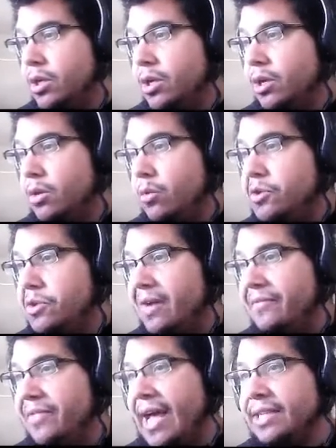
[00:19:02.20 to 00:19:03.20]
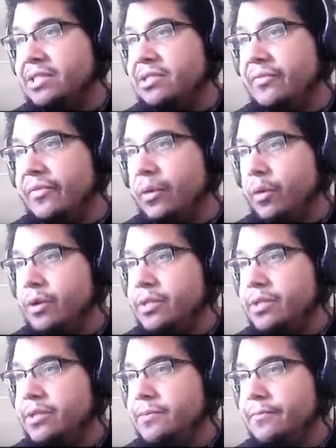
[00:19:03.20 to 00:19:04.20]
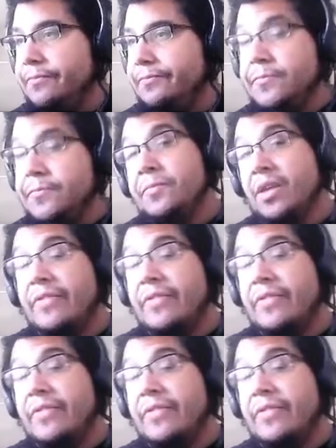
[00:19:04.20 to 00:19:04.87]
where you have the hatched floors. If